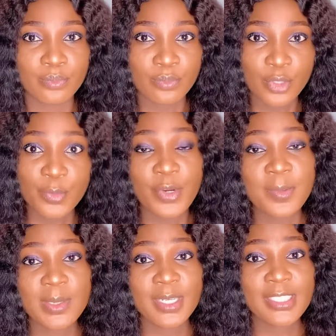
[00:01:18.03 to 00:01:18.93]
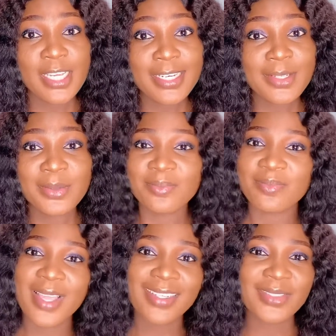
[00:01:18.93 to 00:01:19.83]
Subscribe to my channel
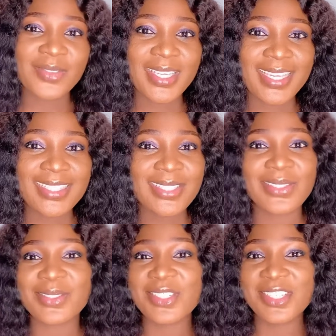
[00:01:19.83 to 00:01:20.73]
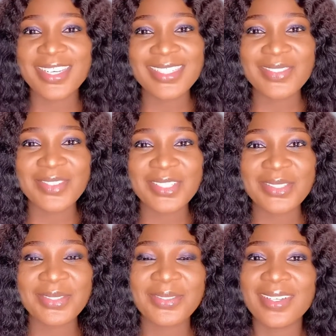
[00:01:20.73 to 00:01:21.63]
and don't forget to share this
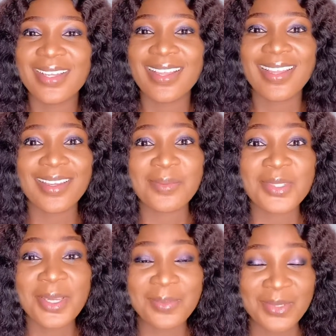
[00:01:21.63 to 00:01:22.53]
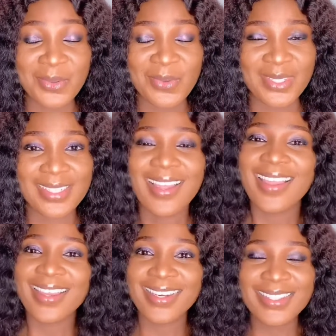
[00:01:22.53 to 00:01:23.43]
video to help someone.
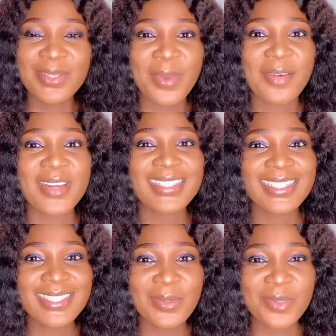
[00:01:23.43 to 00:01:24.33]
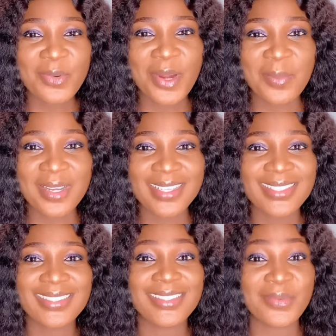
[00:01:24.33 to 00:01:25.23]
And then to my returning
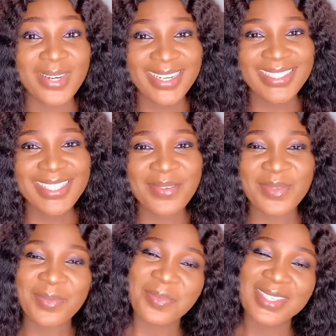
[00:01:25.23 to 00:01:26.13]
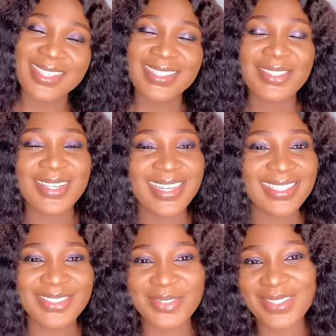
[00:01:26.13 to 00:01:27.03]
subscribers, the realest MVPs, you
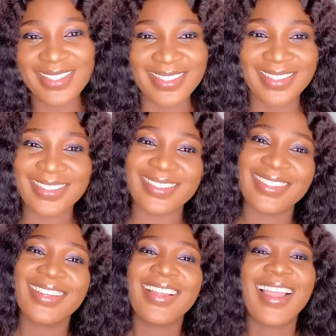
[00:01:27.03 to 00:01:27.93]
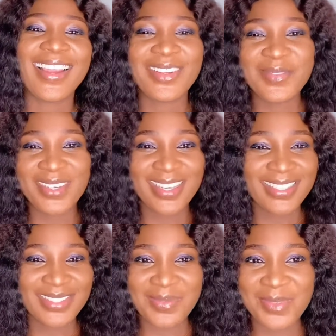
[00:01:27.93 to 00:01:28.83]
guys know now, I love you
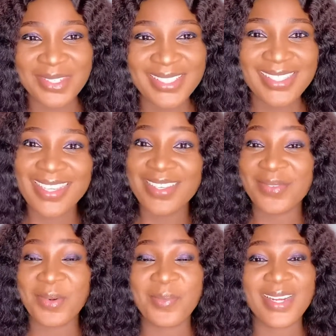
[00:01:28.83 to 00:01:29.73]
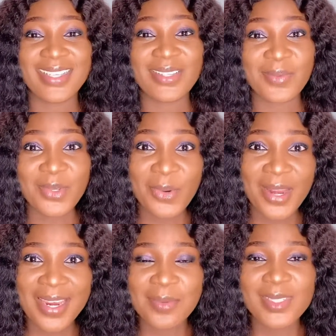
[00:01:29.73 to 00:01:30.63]
guys so much. Thank you for remaining
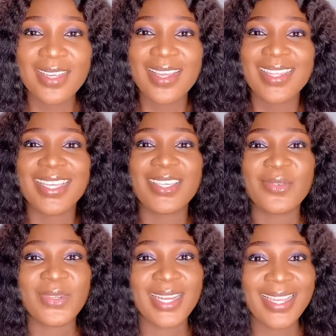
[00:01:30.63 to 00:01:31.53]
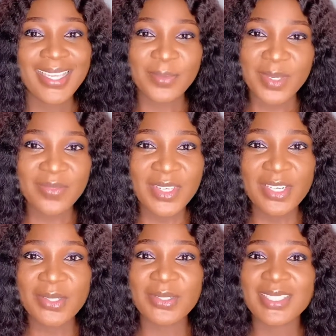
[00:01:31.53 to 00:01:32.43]
subscribed. Thank you for liking my
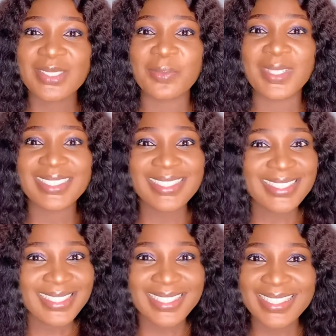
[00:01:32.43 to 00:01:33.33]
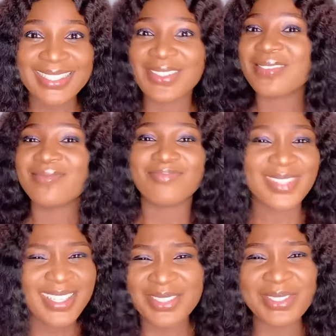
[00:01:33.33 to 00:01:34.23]
videos, commenting.
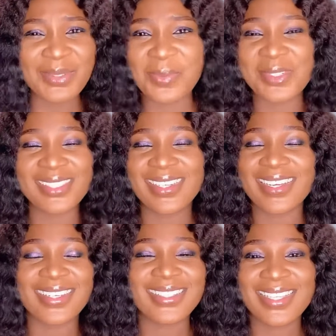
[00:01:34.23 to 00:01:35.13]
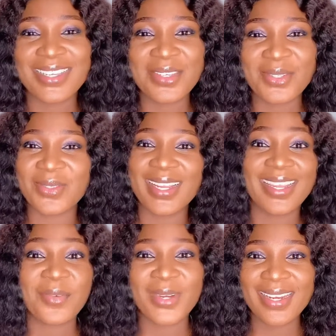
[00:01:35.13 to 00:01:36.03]
Thank you so much, guys. Thank you.
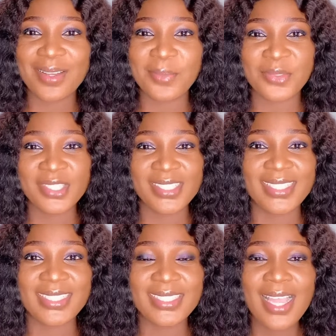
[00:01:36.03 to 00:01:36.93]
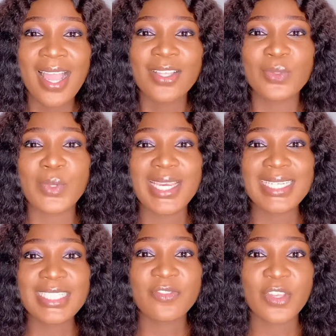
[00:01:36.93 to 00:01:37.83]
Like, I really appreciate. So in
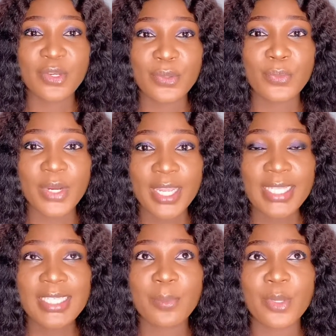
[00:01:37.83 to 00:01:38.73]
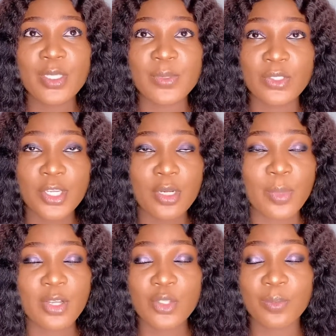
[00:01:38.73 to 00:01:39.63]
this video, right, I'm going to be talking
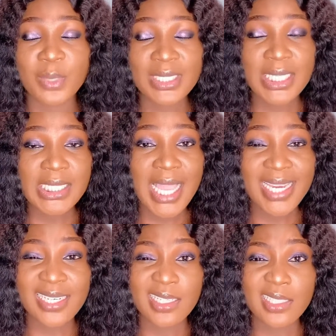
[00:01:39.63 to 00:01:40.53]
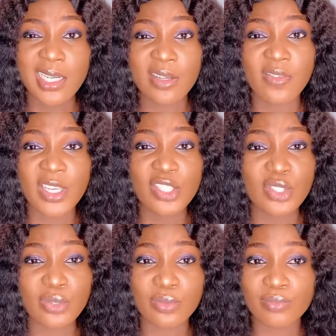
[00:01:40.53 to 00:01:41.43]
about some business ideas that can fetch
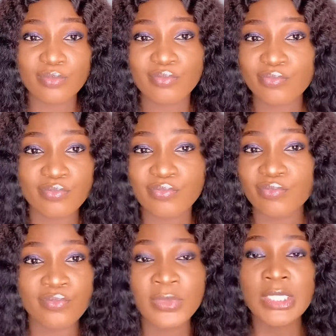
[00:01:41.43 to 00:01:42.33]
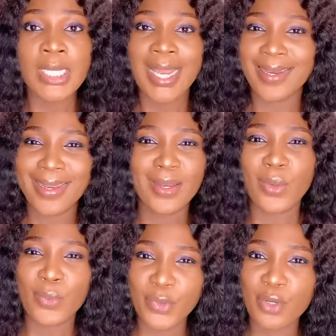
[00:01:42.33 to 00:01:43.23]
you like
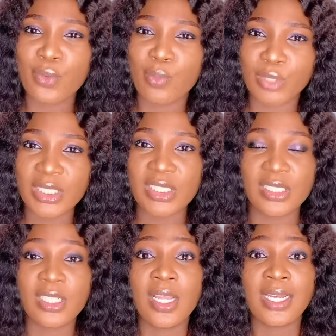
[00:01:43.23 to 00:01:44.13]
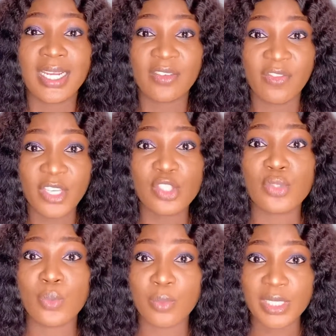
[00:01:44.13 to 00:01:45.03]
real money, that can fetch
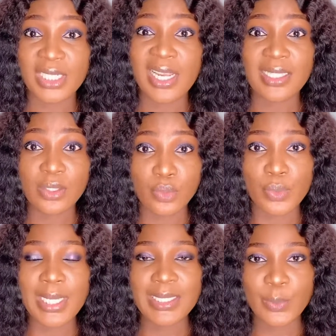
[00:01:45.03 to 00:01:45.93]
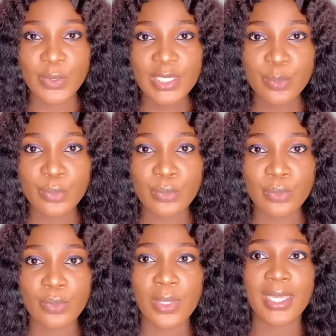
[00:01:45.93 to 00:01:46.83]
you money as soon as possible,
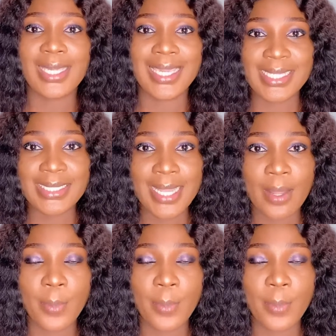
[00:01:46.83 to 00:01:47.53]
like ASAP.